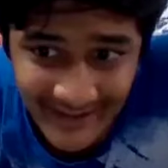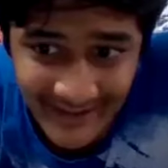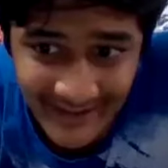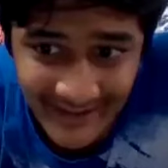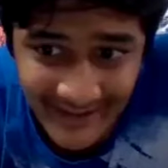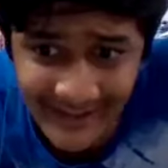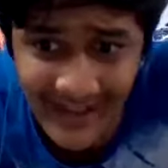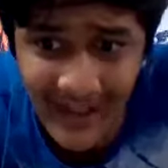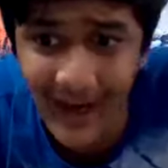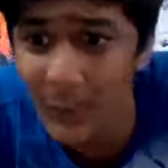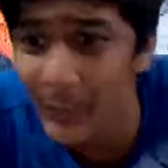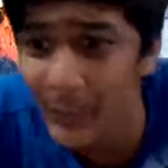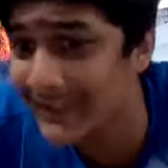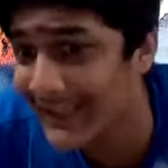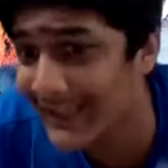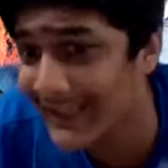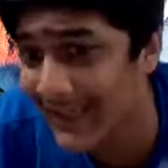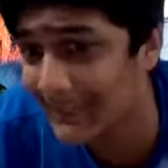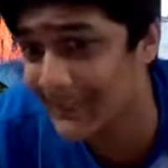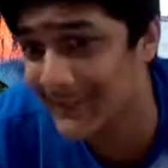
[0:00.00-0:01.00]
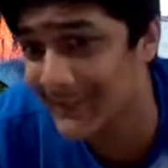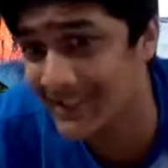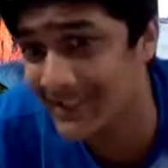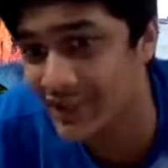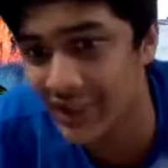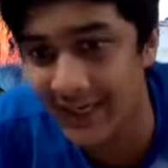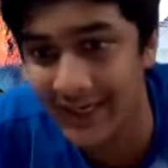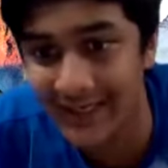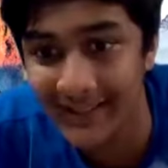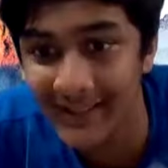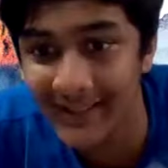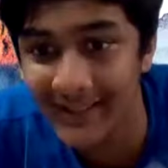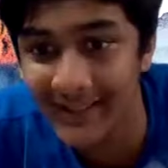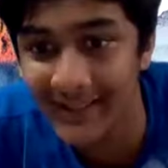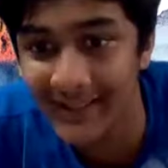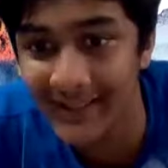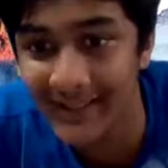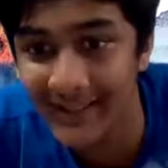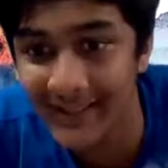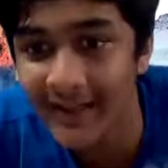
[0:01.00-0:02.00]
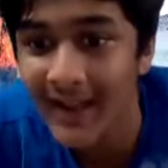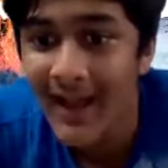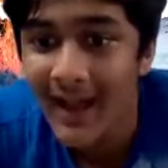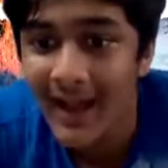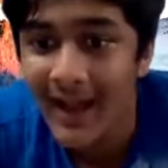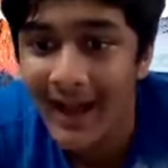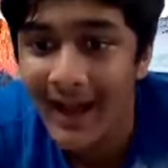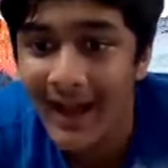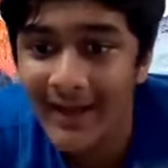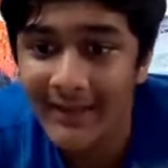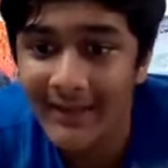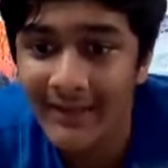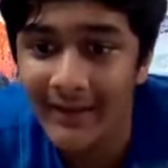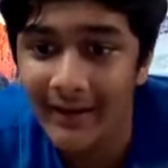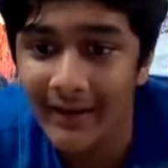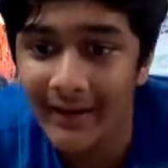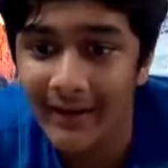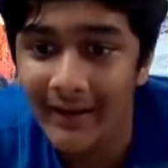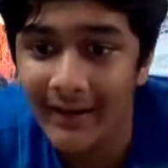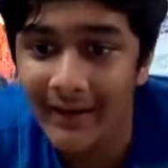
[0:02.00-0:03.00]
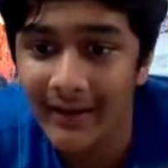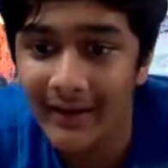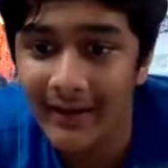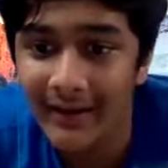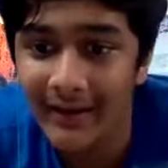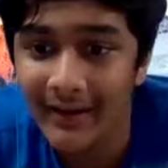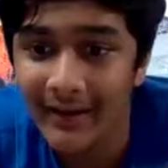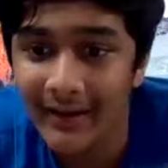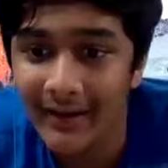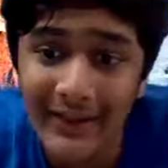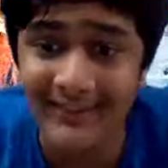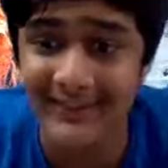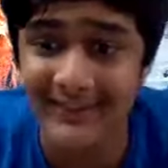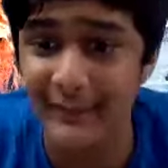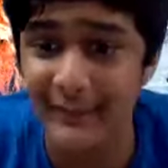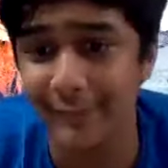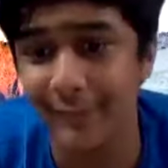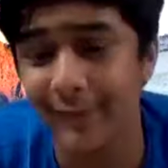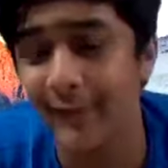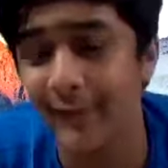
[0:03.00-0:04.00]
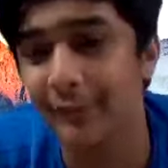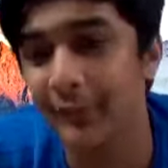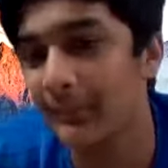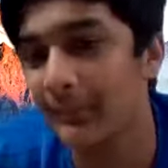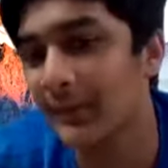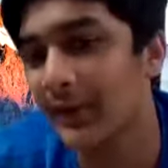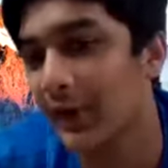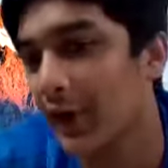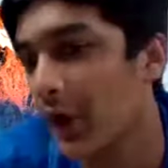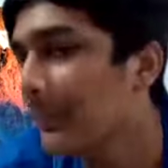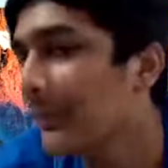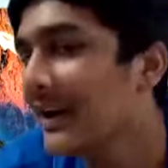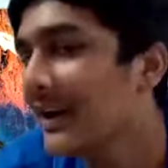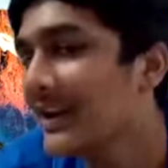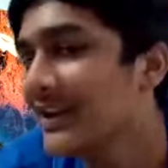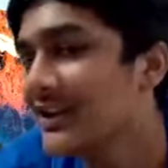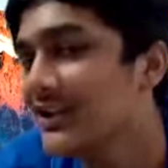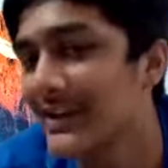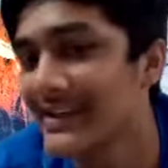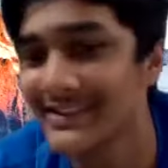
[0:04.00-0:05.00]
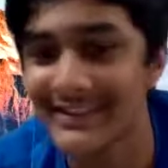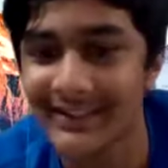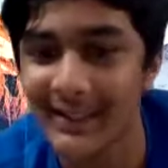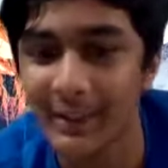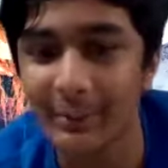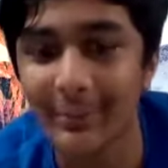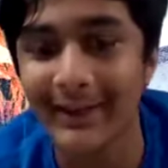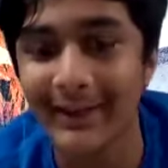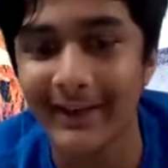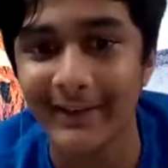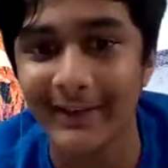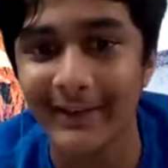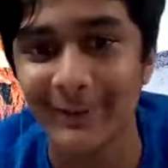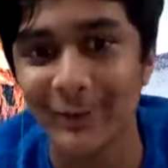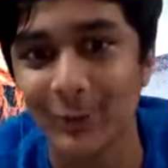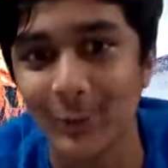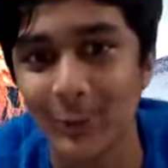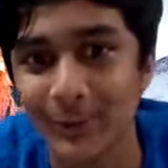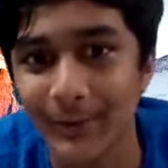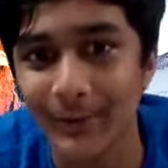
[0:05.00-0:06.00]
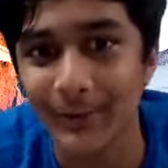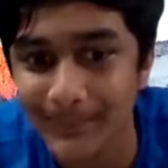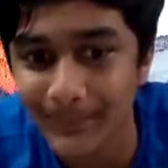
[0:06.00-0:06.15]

and how it helps a child, and how it is different from the normal education that we get in school?